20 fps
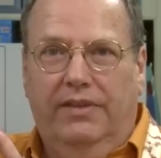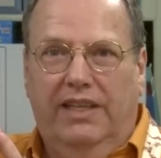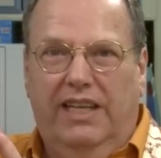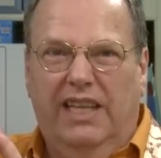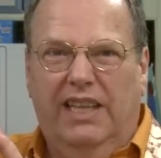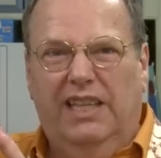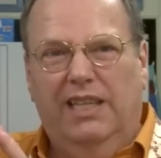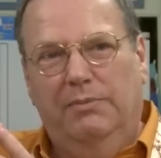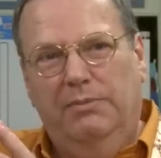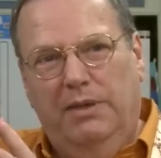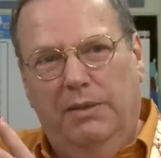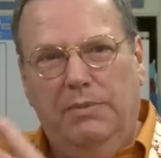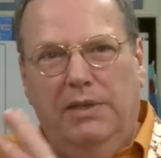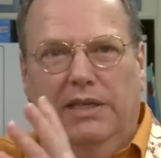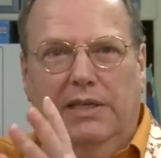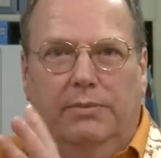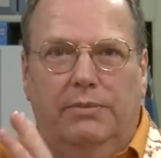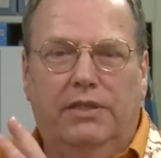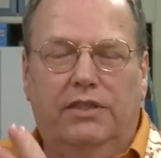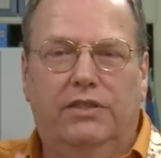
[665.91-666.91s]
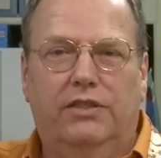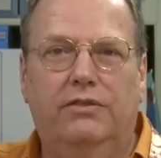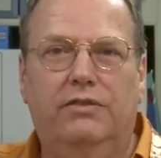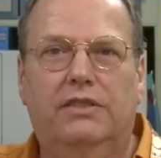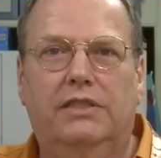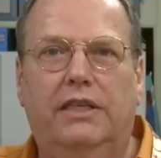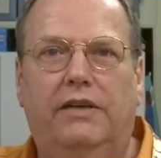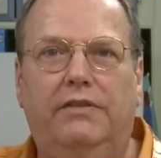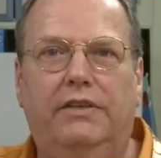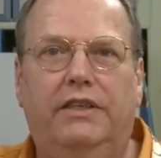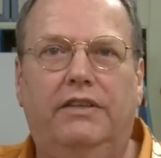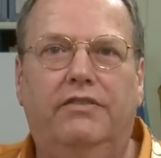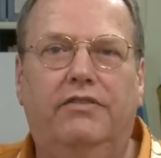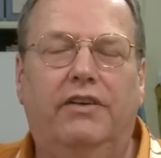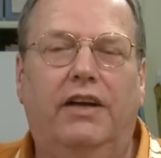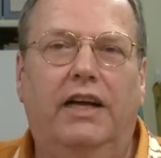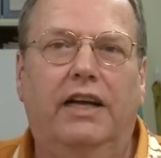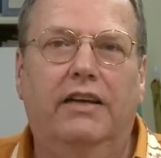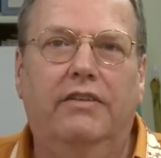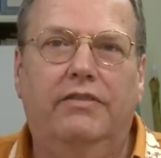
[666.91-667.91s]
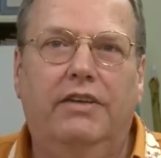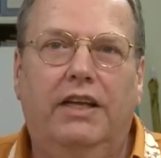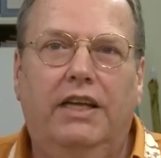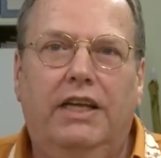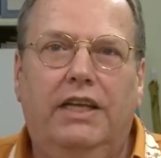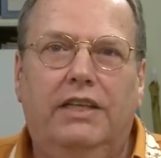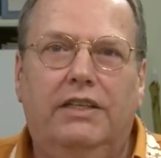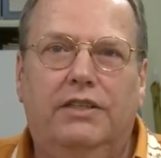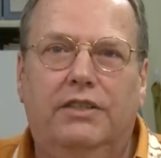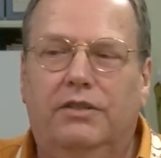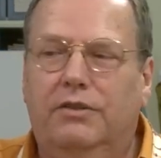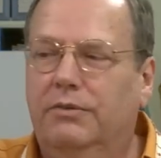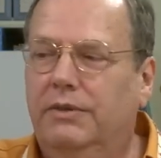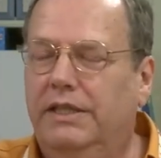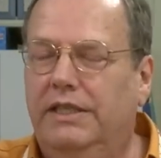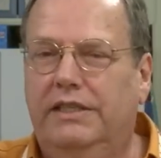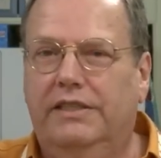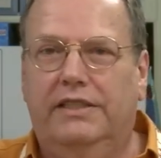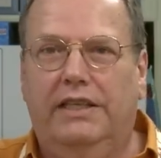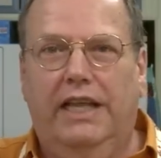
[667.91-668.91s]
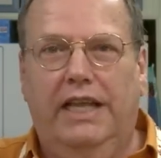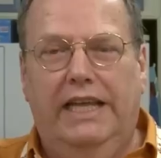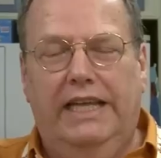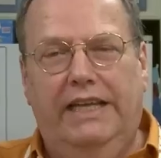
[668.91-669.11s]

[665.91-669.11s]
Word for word: Get them maybe up to two seventy-five degrees.